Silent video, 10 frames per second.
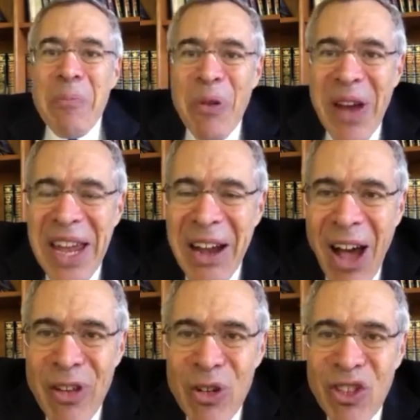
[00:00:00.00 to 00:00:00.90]
Bring
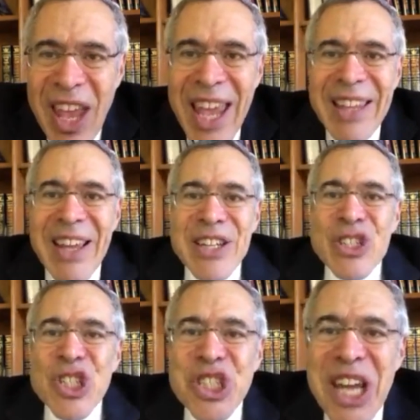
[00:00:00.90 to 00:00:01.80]
others in.
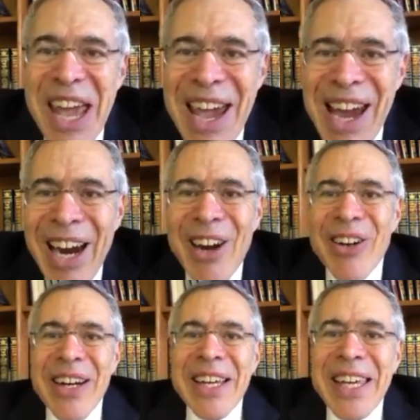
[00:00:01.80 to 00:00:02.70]

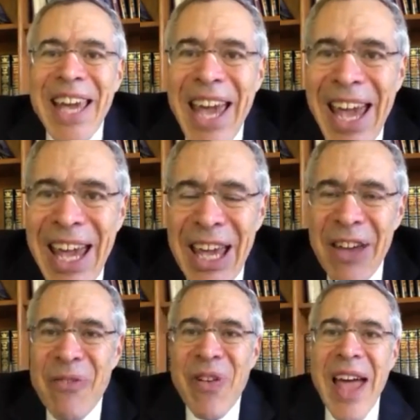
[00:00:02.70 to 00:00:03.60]
Share.
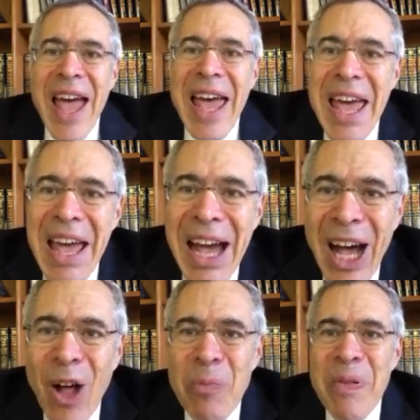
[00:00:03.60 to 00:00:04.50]
Give.
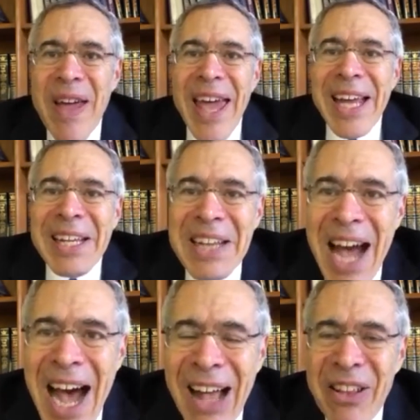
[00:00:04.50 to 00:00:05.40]
Help.
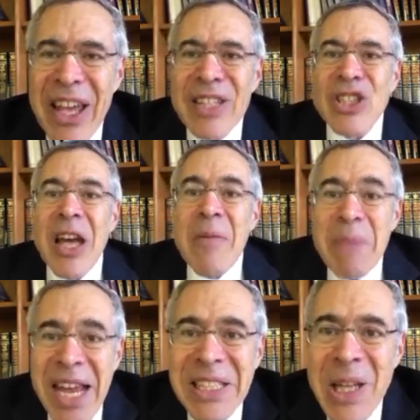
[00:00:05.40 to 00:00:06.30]
Acknowledge.
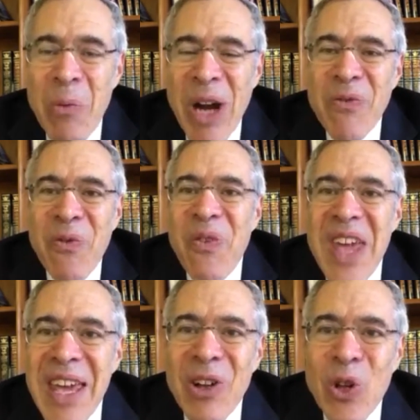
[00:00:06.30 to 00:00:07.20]
Make someone
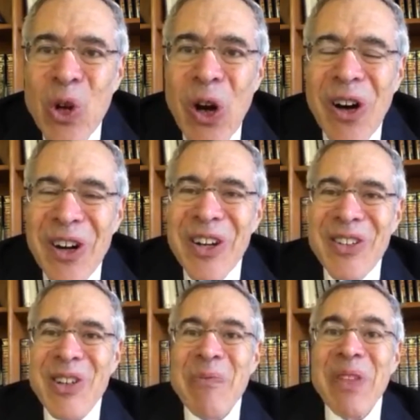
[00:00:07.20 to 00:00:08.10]
feel
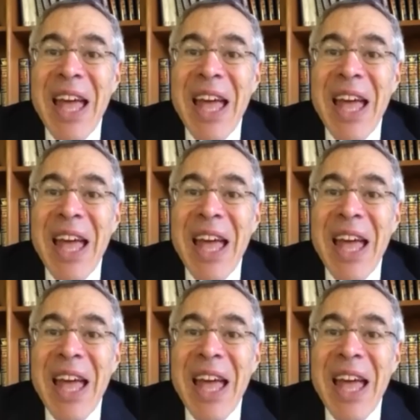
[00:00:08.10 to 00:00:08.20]
good.